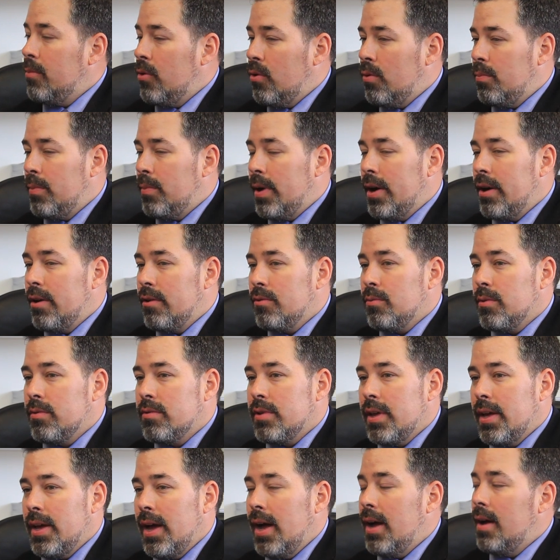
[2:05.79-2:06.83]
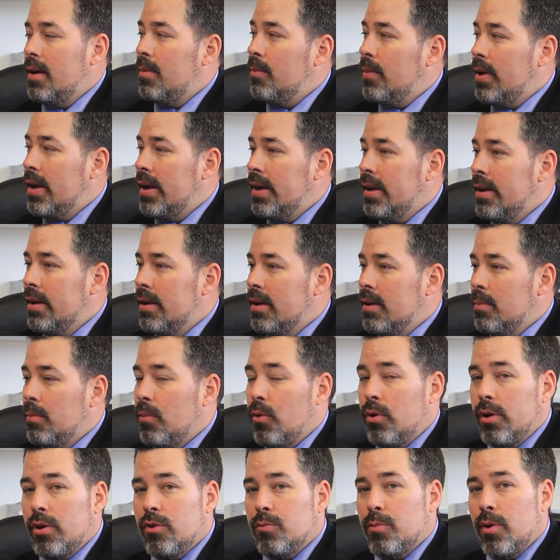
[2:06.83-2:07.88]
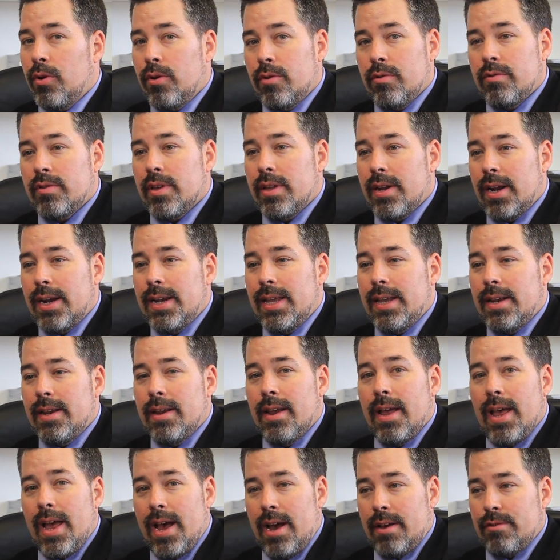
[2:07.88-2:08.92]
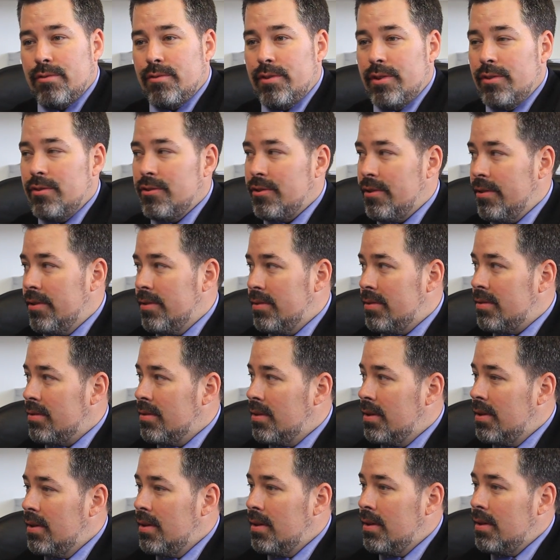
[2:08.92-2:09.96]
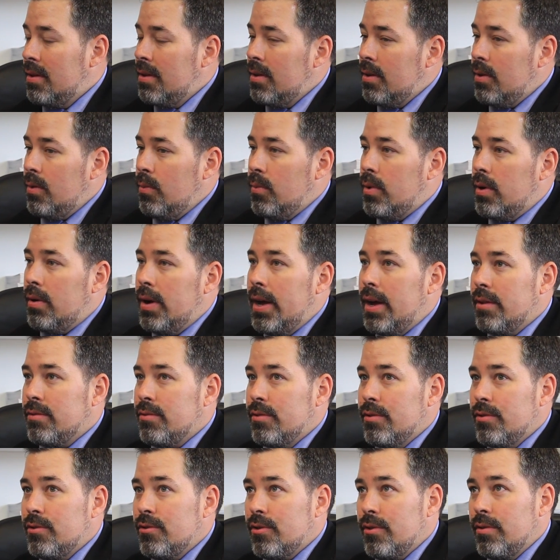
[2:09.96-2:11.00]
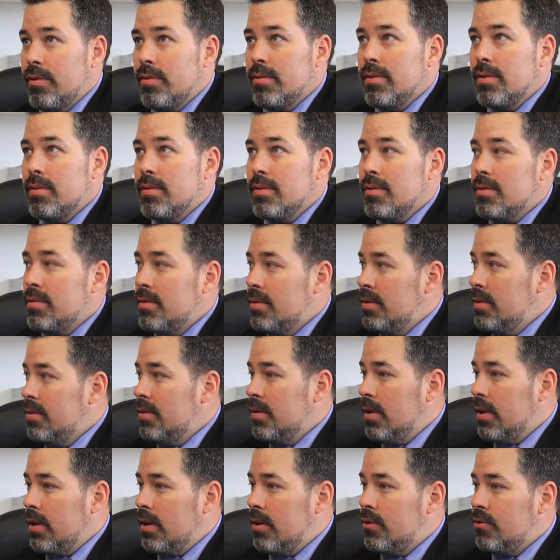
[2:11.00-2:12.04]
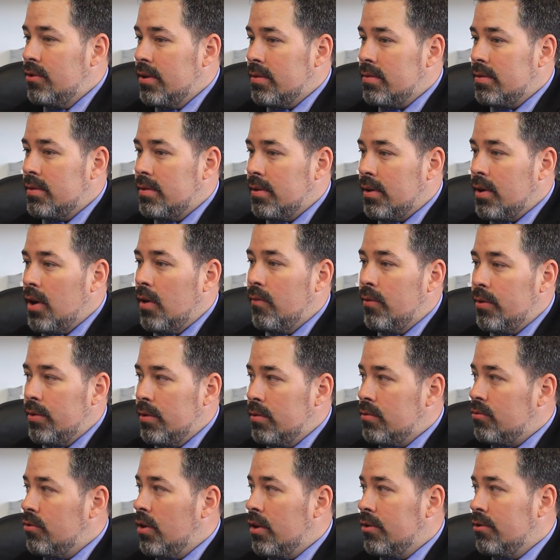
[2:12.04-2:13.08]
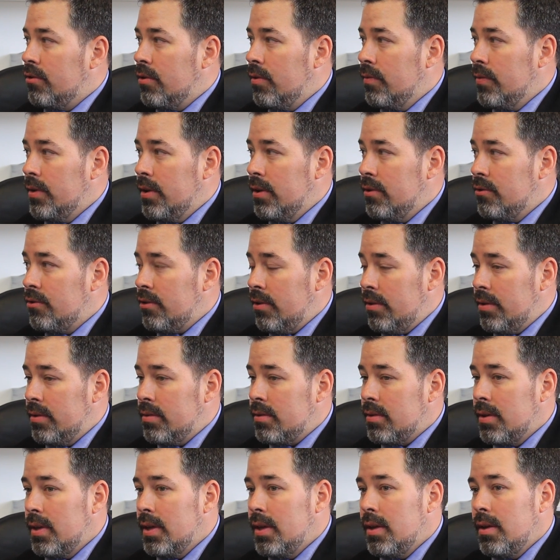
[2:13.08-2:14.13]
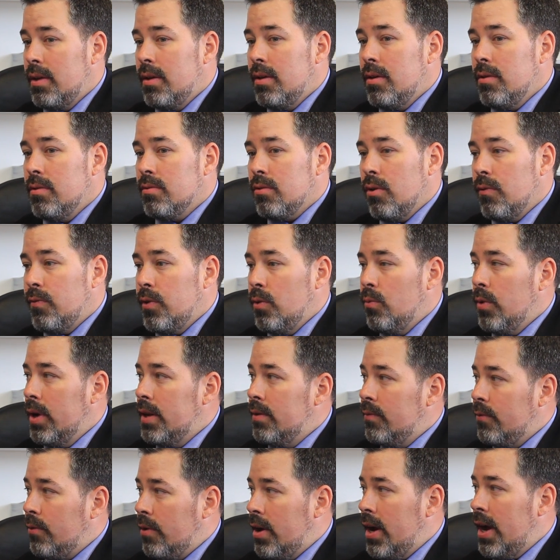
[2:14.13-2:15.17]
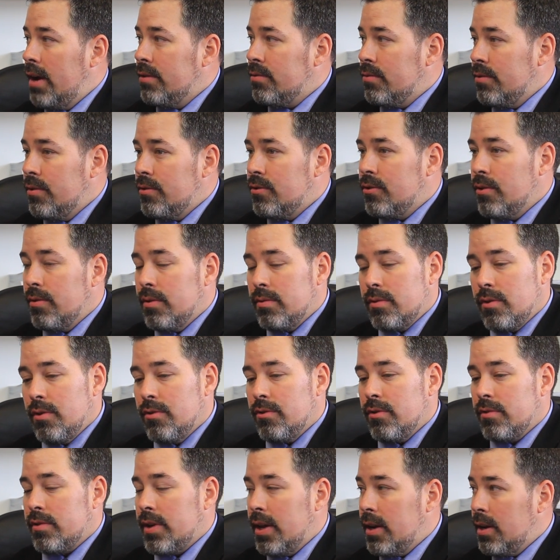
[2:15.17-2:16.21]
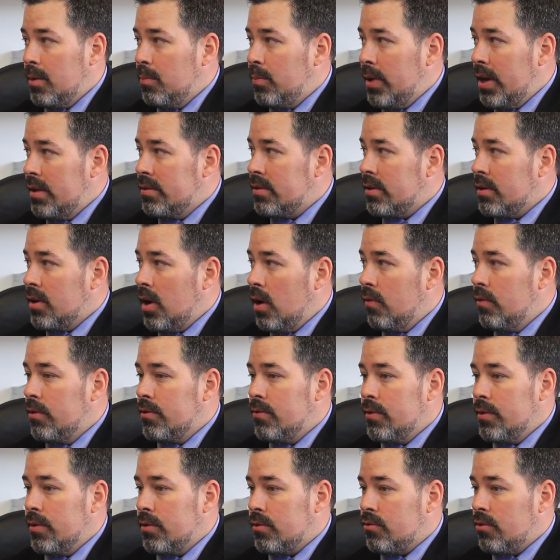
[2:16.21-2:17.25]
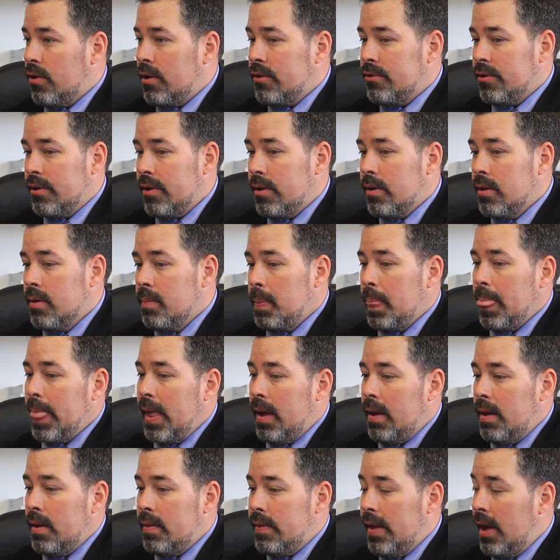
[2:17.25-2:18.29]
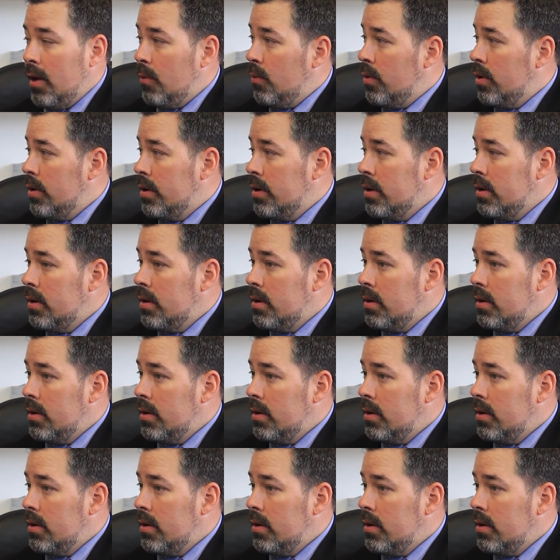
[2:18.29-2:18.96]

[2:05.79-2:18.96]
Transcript: home buyers will say, my mortgage broker said I need hazard insurance. Well, hazard insurance is just to cover the structure of the insurance. So if you went for hazard insurance, you're just getting basic coverage for the structure that would